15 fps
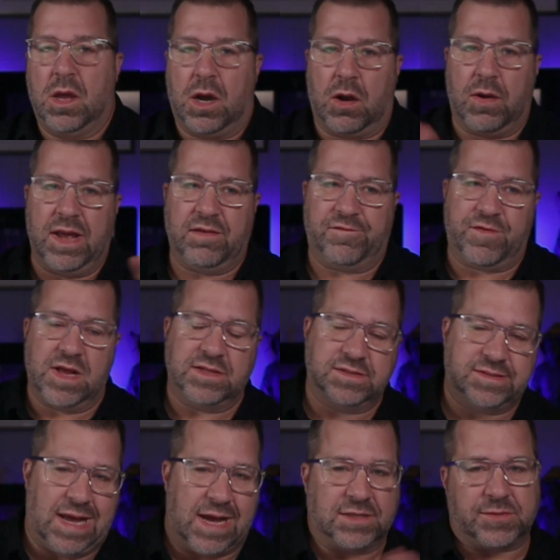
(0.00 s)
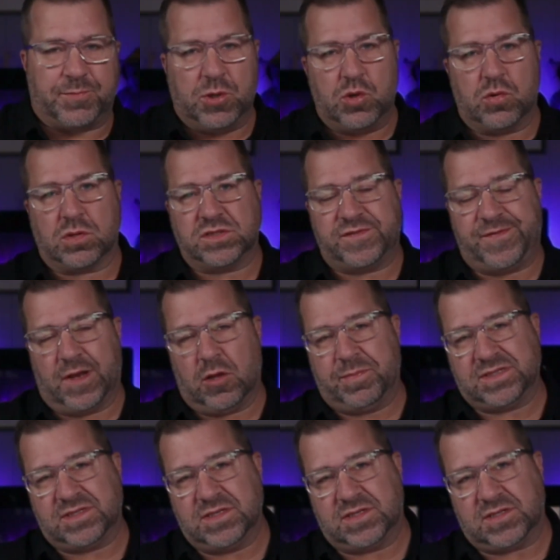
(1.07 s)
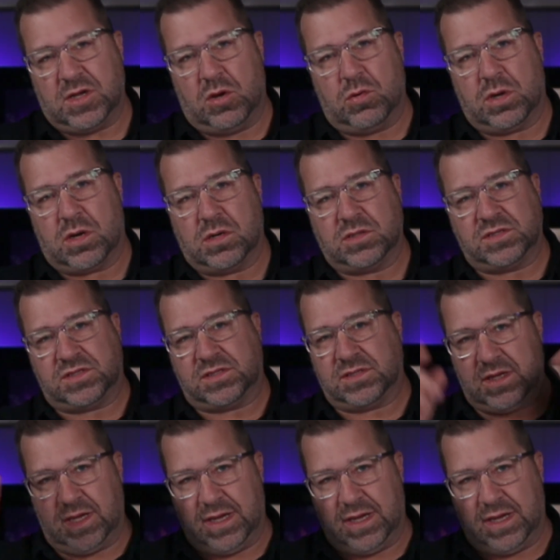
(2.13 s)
All right, friends, entrepreneurs, fellow business owners,